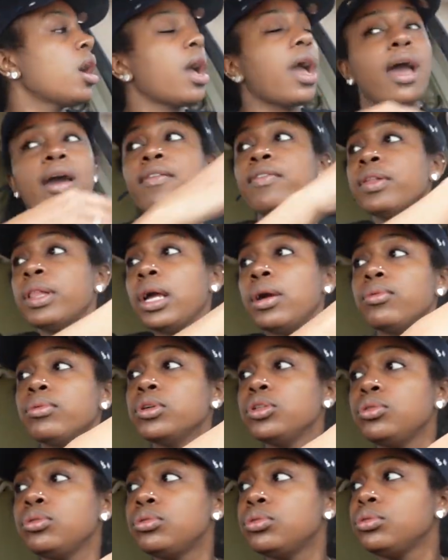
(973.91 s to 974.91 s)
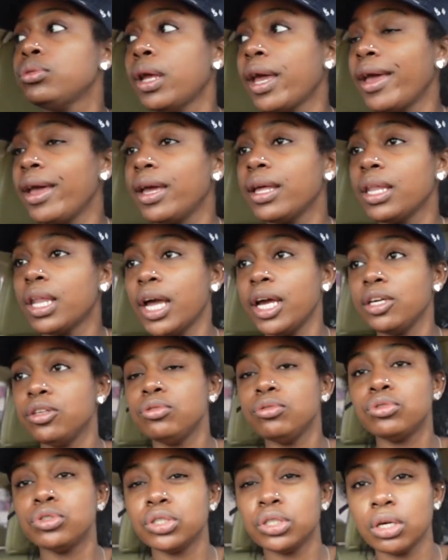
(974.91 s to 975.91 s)
I feel like when you do that, like
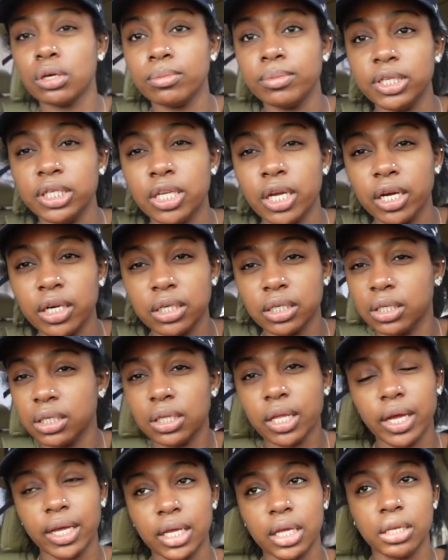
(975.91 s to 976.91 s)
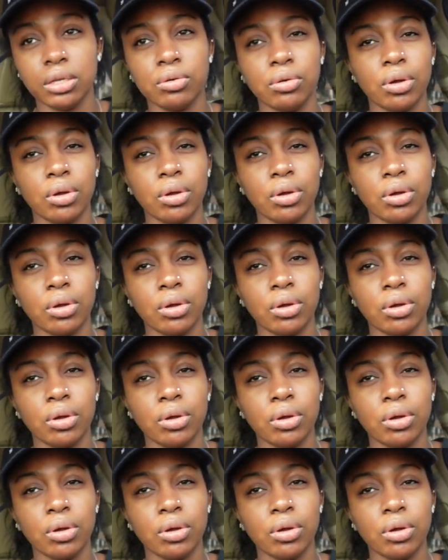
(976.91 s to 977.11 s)
you just gonna be dirty. Like, and